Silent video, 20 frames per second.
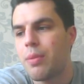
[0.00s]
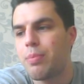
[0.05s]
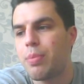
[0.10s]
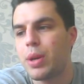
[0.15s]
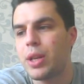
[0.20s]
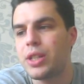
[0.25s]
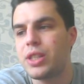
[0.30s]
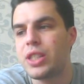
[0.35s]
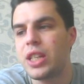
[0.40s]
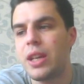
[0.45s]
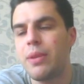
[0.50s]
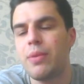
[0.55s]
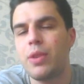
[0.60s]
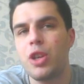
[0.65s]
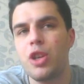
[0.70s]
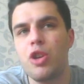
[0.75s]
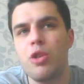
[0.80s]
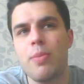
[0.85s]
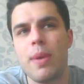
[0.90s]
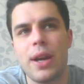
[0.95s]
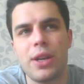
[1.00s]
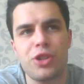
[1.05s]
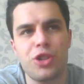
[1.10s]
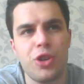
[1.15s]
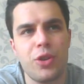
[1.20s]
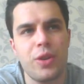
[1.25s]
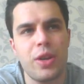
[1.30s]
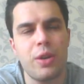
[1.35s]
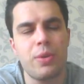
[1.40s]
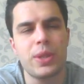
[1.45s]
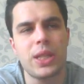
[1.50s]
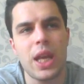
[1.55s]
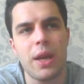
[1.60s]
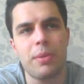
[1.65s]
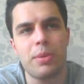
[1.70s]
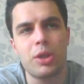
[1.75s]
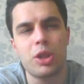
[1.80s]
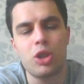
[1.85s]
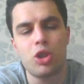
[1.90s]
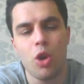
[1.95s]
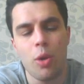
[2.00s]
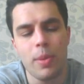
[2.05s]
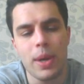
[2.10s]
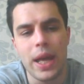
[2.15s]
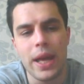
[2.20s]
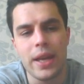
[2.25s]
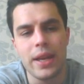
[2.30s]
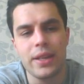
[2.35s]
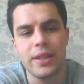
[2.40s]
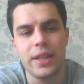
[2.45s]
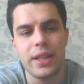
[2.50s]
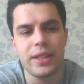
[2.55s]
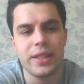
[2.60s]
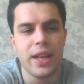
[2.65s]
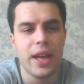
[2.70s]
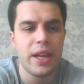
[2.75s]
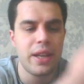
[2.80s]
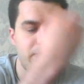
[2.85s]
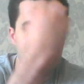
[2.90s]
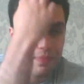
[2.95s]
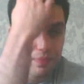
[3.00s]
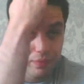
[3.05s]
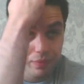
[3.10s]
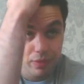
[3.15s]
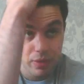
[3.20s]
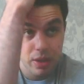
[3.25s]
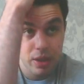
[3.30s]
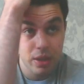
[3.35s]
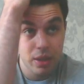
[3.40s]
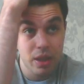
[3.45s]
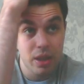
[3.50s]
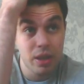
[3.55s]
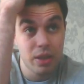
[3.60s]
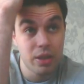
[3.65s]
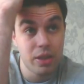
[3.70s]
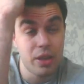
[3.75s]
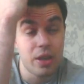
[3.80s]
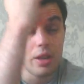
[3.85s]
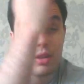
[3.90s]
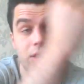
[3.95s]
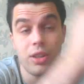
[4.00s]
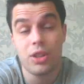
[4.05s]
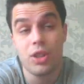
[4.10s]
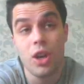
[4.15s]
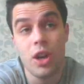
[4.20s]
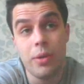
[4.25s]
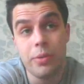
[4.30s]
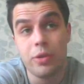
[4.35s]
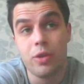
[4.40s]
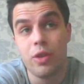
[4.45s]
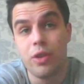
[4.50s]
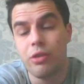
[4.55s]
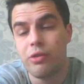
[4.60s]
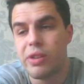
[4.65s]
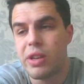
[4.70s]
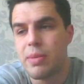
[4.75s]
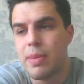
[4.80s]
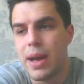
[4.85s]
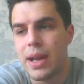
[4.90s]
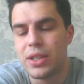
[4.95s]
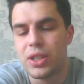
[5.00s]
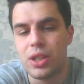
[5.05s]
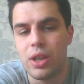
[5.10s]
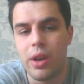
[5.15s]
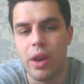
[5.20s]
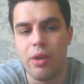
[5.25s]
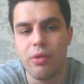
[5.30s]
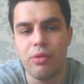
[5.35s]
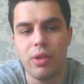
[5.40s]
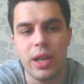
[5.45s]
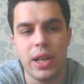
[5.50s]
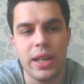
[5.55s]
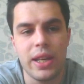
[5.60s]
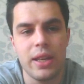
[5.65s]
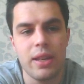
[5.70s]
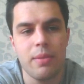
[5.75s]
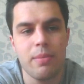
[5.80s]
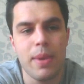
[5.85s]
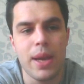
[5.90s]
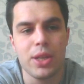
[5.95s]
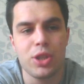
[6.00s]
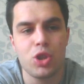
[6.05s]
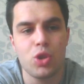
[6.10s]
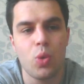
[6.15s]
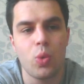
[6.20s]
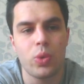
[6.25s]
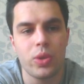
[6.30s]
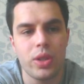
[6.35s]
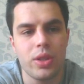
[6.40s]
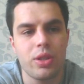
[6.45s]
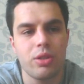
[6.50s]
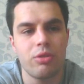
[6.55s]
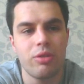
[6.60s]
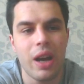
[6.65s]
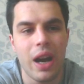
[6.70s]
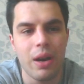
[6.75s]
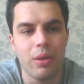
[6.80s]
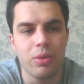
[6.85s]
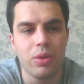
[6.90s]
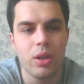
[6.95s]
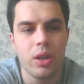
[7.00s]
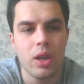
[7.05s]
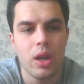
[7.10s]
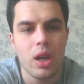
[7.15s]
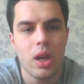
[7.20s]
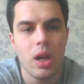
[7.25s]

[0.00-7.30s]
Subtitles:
But it seemed that Eubank Jr. was able to dominate and dictate, you know, the terms for the rematch and really mess Saunders around.